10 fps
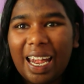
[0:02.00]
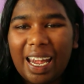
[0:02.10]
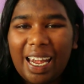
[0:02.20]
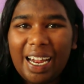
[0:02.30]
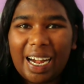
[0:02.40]

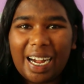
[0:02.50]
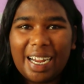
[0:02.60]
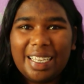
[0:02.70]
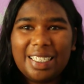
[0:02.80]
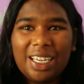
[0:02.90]
Hey
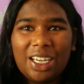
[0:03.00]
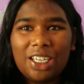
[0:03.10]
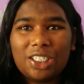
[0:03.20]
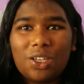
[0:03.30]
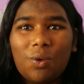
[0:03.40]
guys,
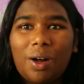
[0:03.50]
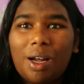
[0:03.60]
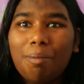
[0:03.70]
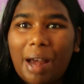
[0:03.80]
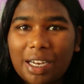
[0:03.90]
so
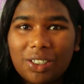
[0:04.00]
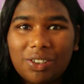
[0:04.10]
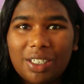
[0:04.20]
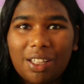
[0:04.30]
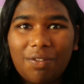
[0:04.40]
welcome back
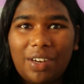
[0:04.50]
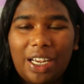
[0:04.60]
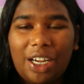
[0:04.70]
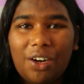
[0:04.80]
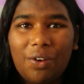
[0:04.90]
to another
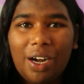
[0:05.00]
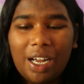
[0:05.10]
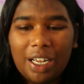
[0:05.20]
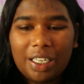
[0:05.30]
video.